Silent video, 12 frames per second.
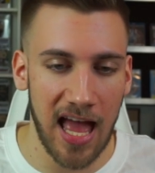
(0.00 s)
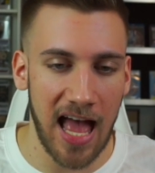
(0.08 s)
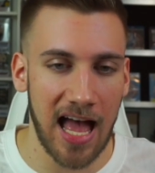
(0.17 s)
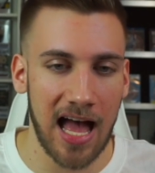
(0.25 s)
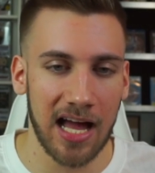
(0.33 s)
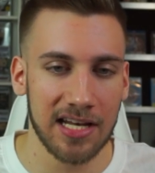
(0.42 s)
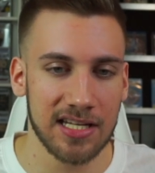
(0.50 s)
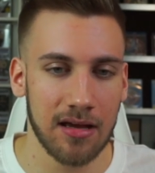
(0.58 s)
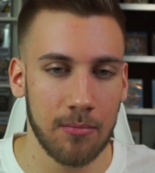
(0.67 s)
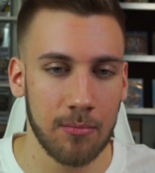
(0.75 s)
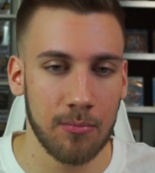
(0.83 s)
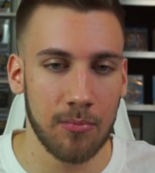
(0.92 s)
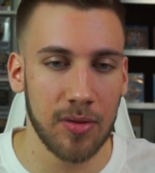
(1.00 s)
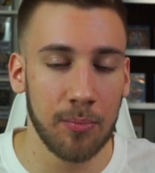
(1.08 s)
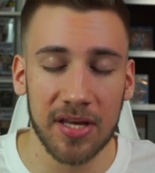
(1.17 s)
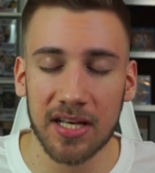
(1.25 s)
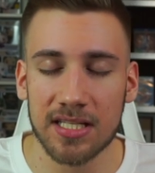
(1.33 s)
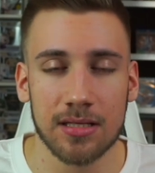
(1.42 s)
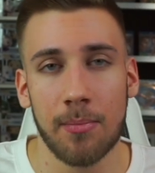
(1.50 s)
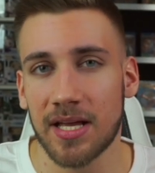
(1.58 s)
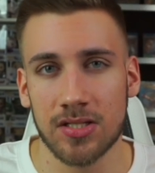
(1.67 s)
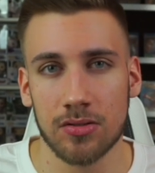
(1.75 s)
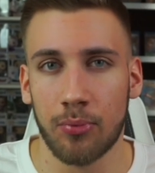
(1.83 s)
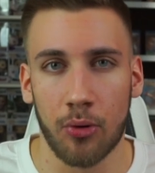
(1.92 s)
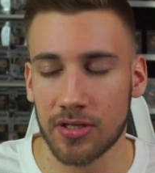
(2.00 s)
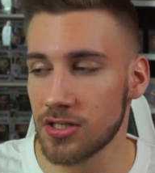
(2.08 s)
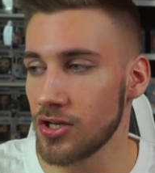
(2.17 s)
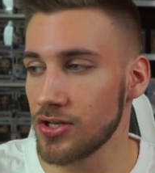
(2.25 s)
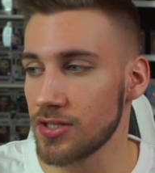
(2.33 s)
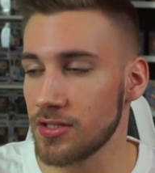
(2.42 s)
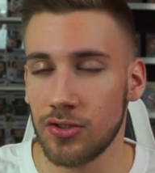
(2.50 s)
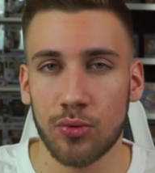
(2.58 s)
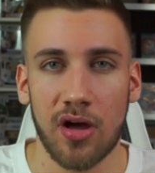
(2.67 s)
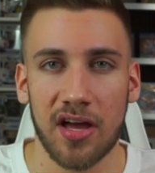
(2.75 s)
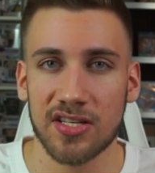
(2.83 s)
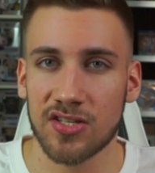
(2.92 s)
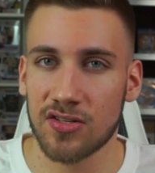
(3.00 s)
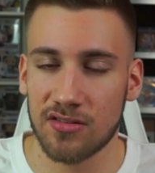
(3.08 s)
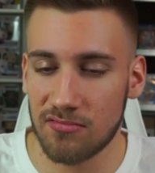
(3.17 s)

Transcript: And the biggest and best support is just you guys